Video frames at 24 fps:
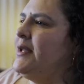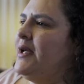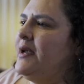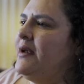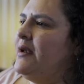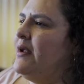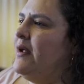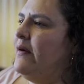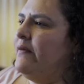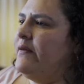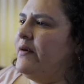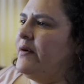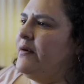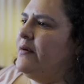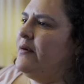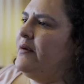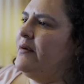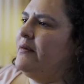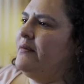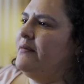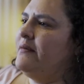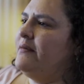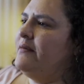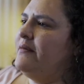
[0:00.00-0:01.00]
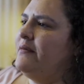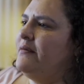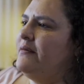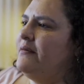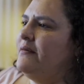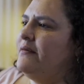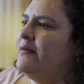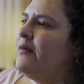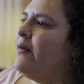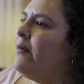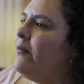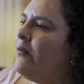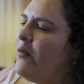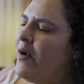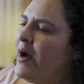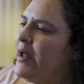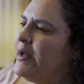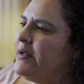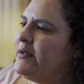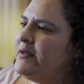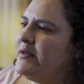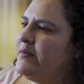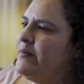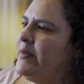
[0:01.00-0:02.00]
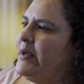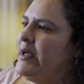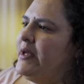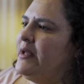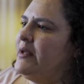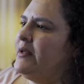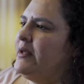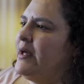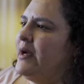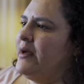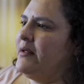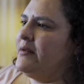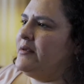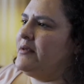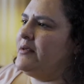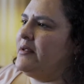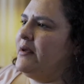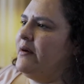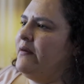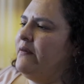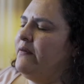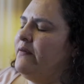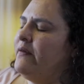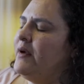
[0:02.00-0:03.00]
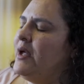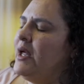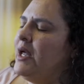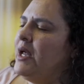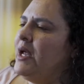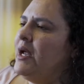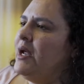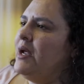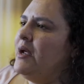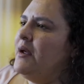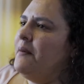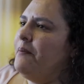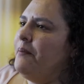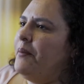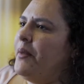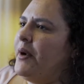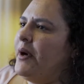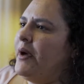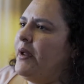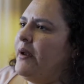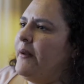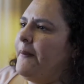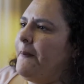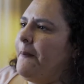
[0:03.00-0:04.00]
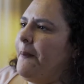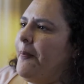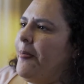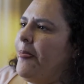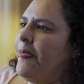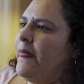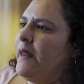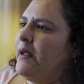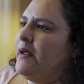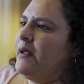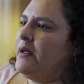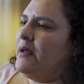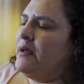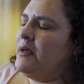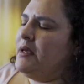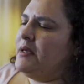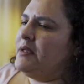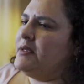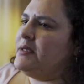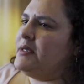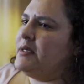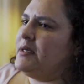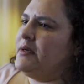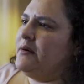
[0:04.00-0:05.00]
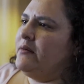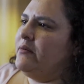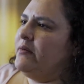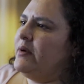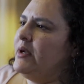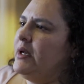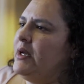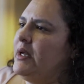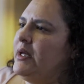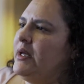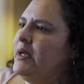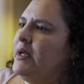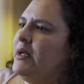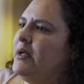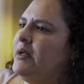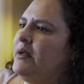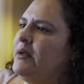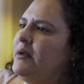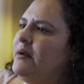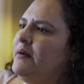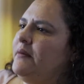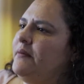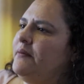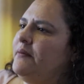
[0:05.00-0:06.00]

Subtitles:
that never wanted to be in that stuff. But he didn't really,